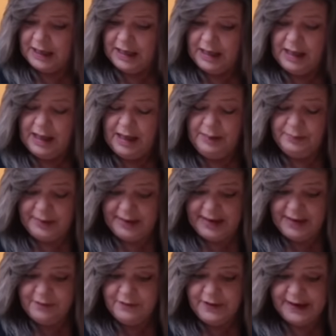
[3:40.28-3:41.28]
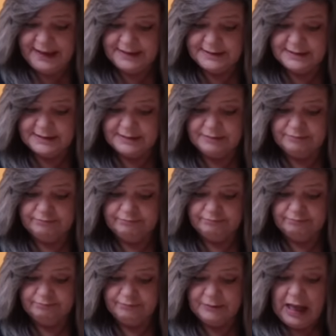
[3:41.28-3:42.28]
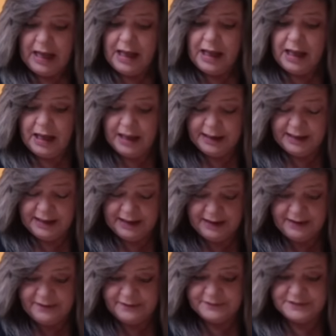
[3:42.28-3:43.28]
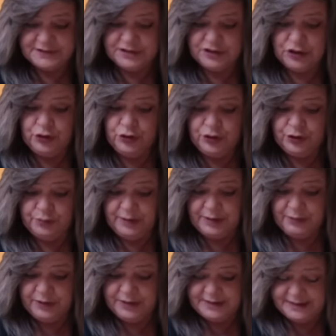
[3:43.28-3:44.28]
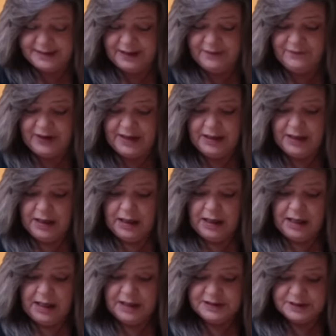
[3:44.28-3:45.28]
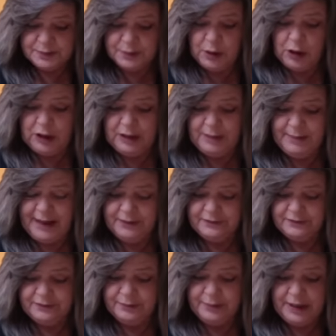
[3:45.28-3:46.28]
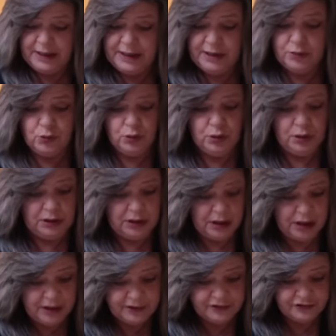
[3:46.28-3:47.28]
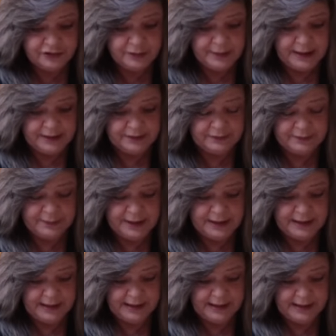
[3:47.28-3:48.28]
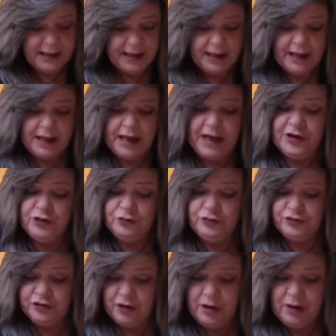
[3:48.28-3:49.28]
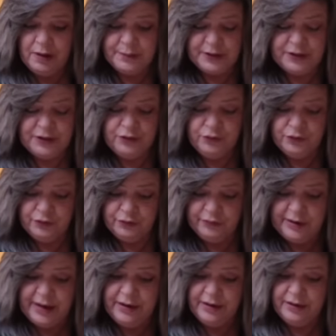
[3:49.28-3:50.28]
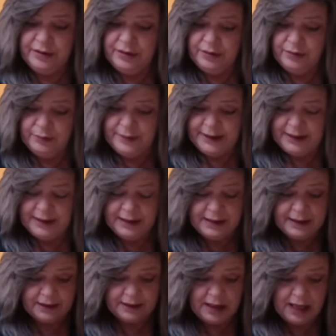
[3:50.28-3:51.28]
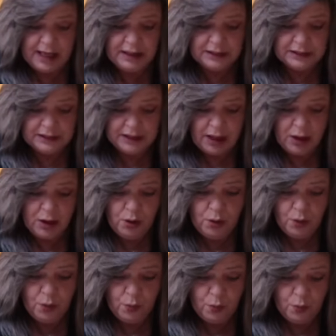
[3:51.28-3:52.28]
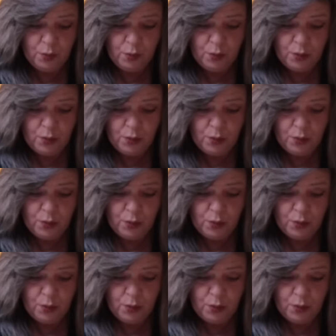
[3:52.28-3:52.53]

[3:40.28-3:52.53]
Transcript: A pay raise. Gifts. You could be receiving a small amount of money or a large amount of money. A new job, a new career, a new beginning. Hello.